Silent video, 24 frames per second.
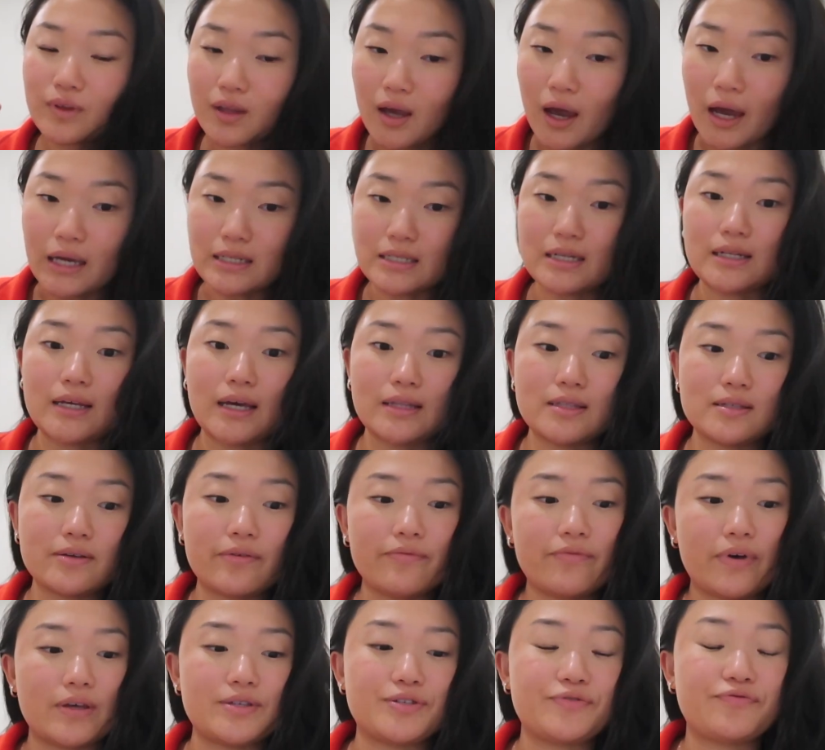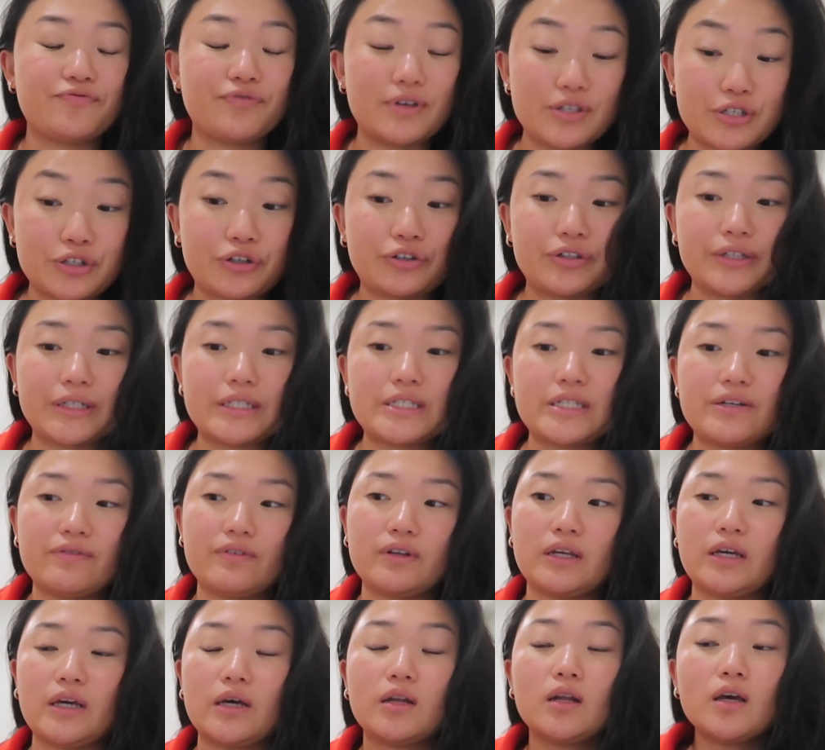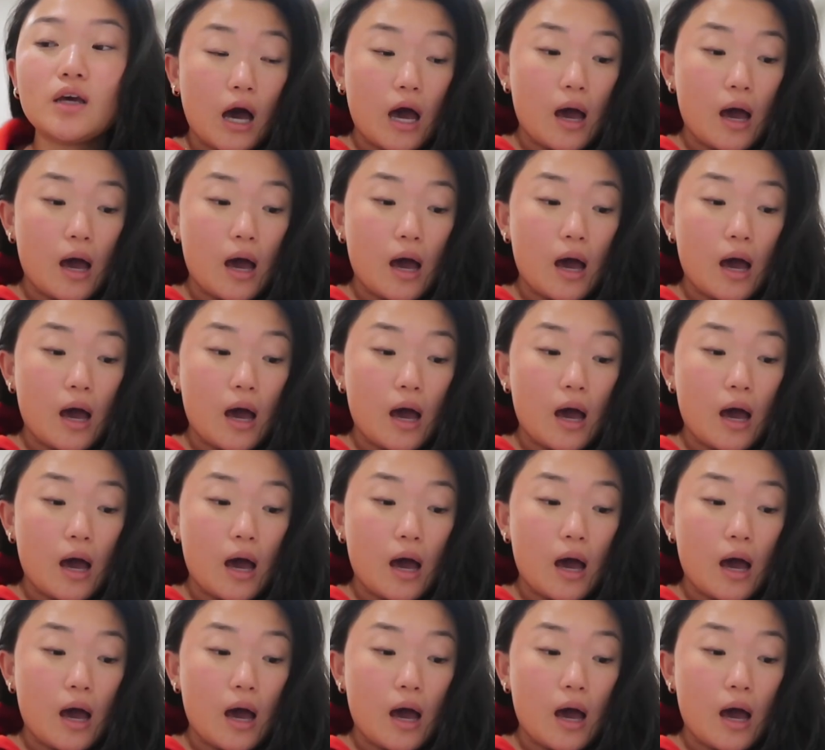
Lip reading: I did get some physical activity in.